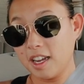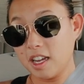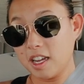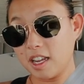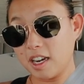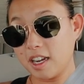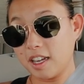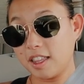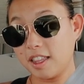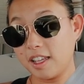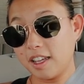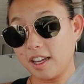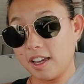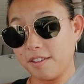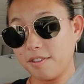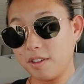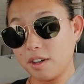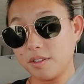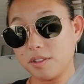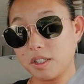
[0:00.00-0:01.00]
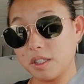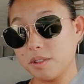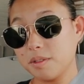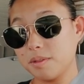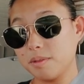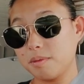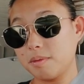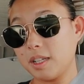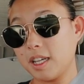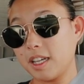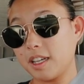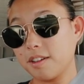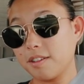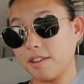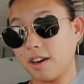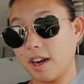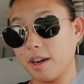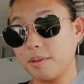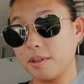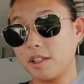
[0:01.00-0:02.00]
and I think I've never taken a
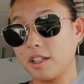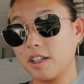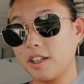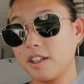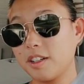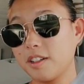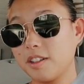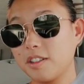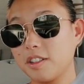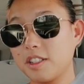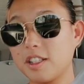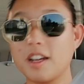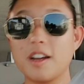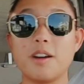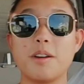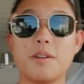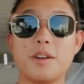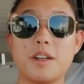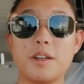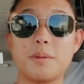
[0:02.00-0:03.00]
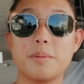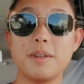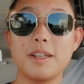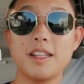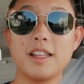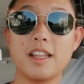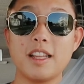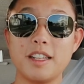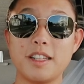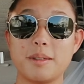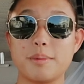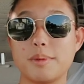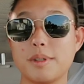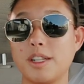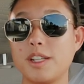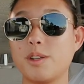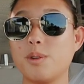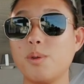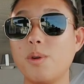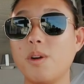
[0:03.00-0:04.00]
ride with her, so it'll be like
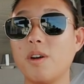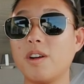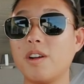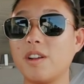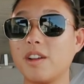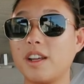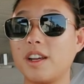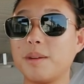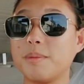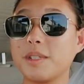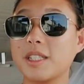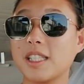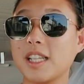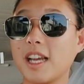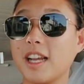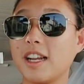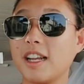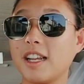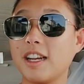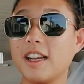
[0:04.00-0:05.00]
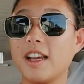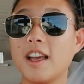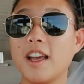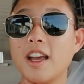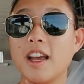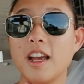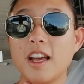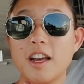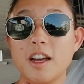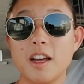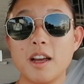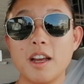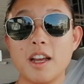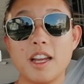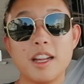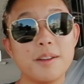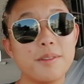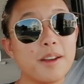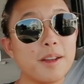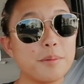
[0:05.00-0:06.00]
pretty cool, and I'm excited.
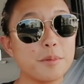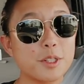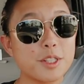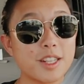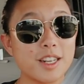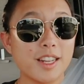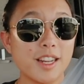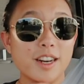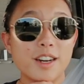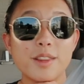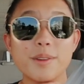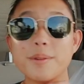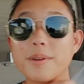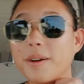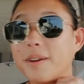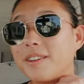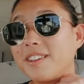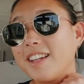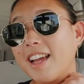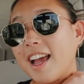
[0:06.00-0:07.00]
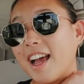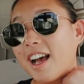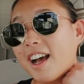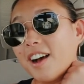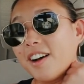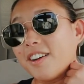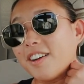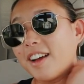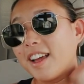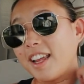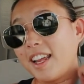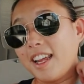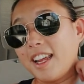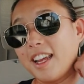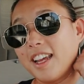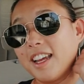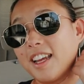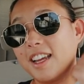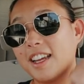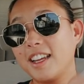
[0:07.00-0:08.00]
Anyway, I'm just gonna get on the road now,
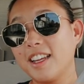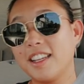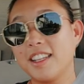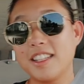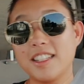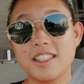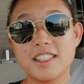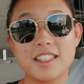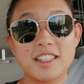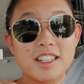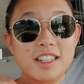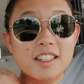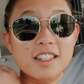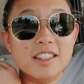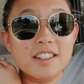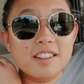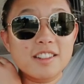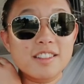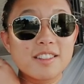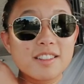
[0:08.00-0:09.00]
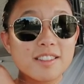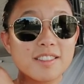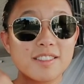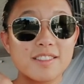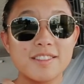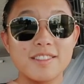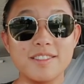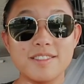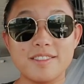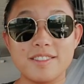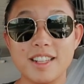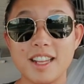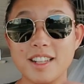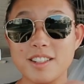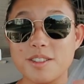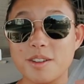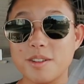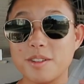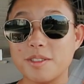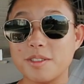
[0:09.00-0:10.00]
and
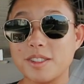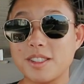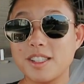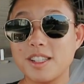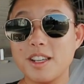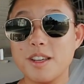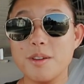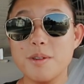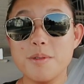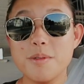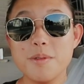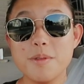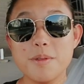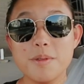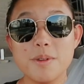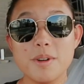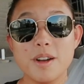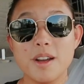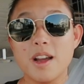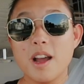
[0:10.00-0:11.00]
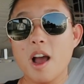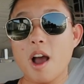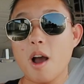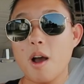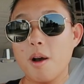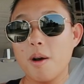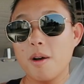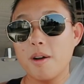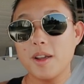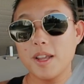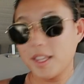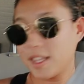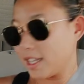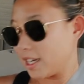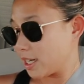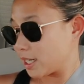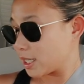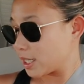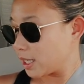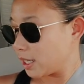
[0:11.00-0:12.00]
yes, I'll see you in the
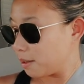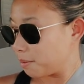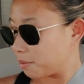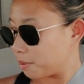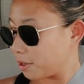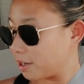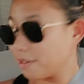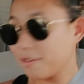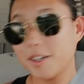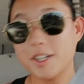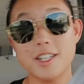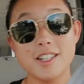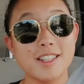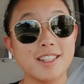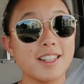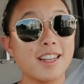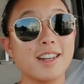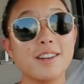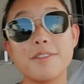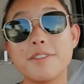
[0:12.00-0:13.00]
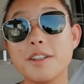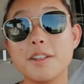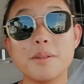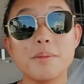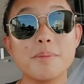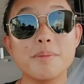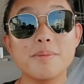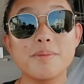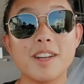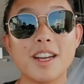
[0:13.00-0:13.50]
next clip, whatever I decide to film.